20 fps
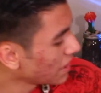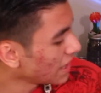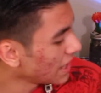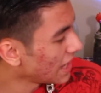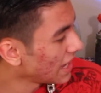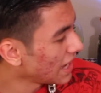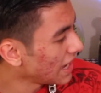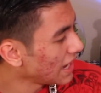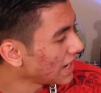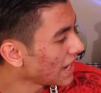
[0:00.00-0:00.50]
went
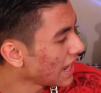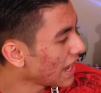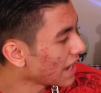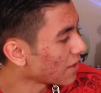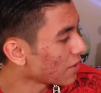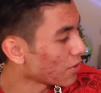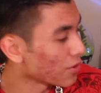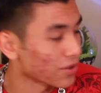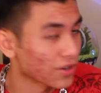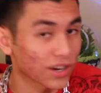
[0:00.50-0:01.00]
ahead and
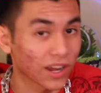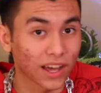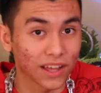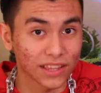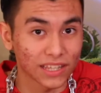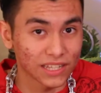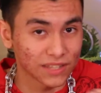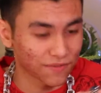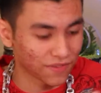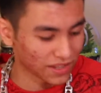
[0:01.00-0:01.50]
ordered all
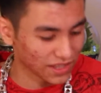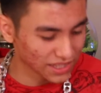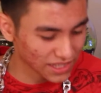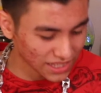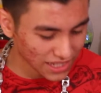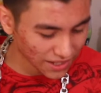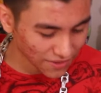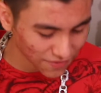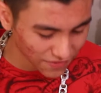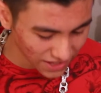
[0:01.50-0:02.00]
these fun
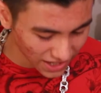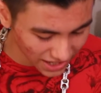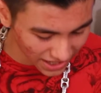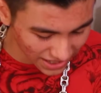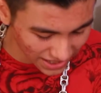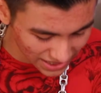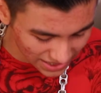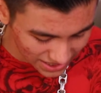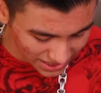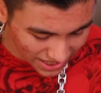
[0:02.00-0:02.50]
stuff,
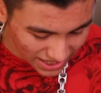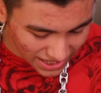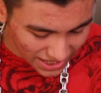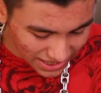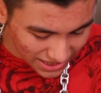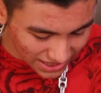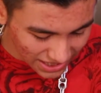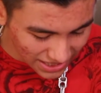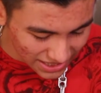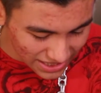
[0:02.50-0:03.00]
guys.
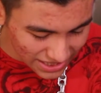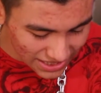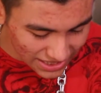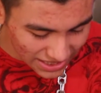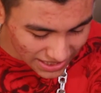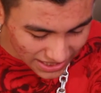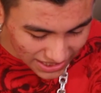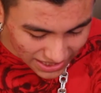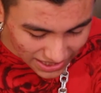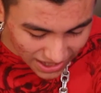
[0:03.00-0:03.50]
Let's
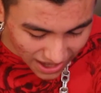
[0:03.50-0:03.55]
see.